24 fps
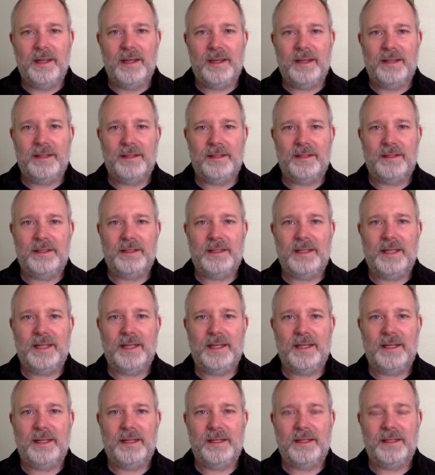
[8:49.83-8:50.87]

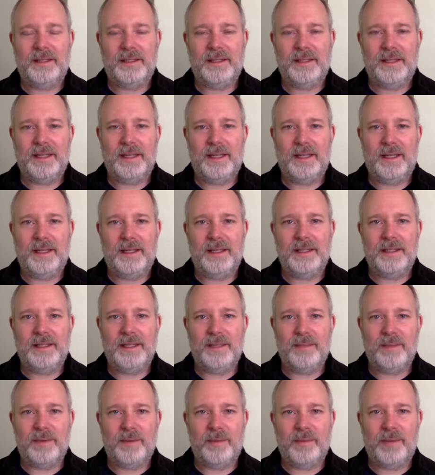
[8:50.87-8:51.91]
understand and see the
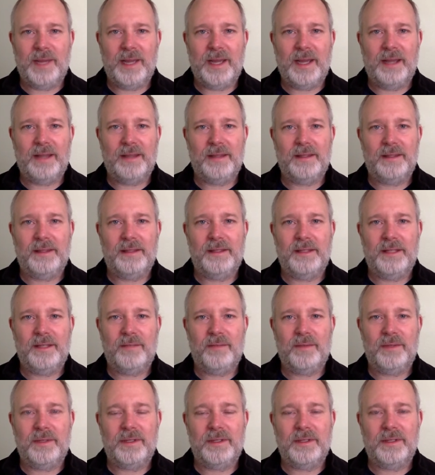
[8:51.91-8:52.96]
deeper path and the
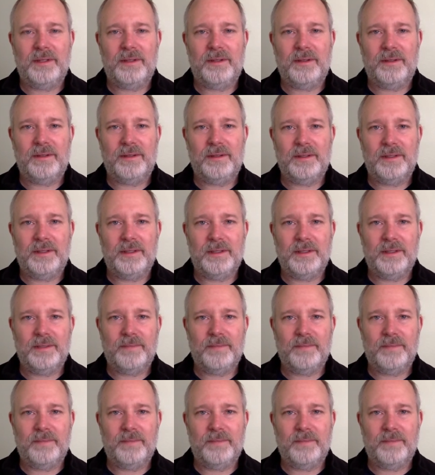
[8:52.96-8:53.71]
deeper soul